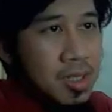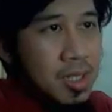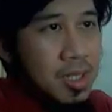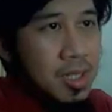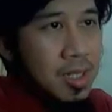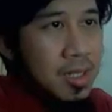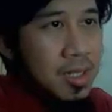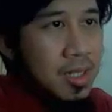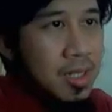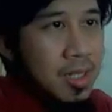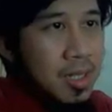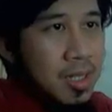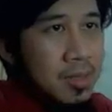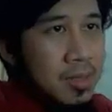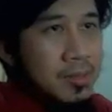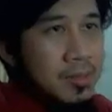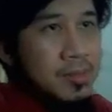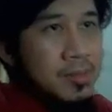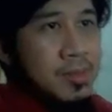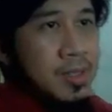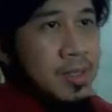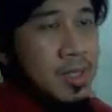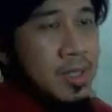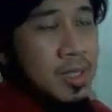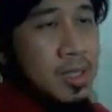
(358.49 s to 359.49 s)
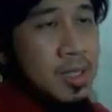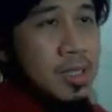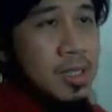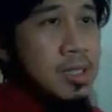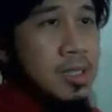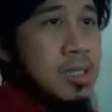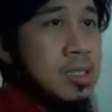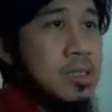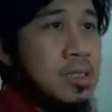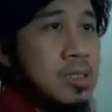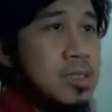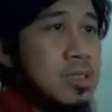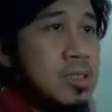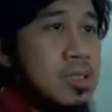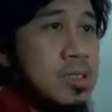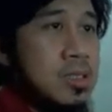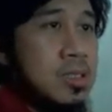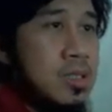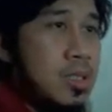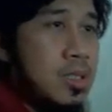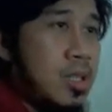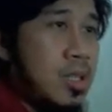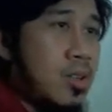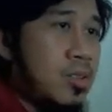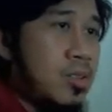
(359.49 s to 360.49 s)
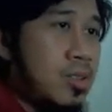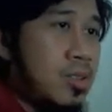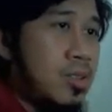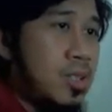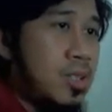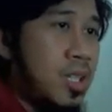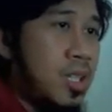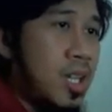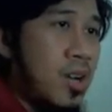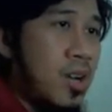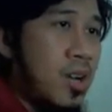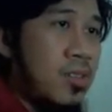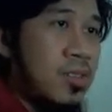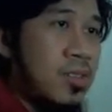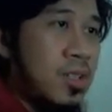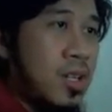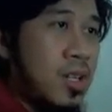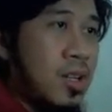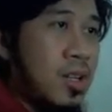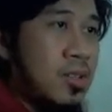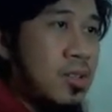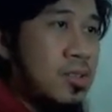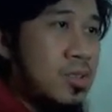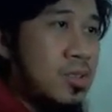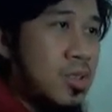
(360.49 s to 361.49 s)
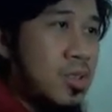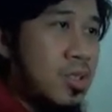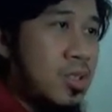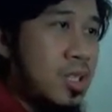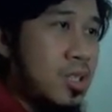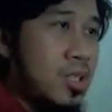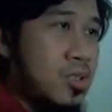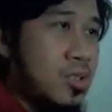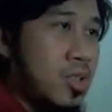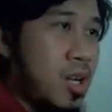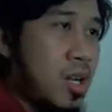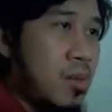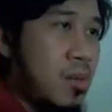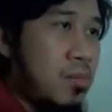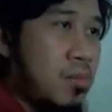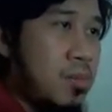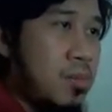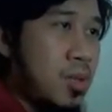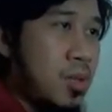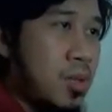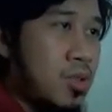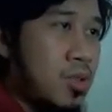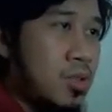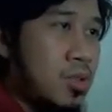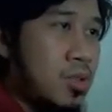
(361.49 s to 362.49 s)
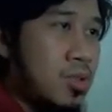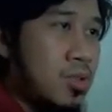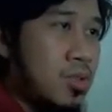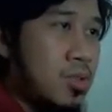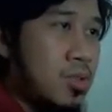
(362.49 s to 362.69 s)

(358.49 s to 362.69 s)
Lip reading: And then the author also need to upload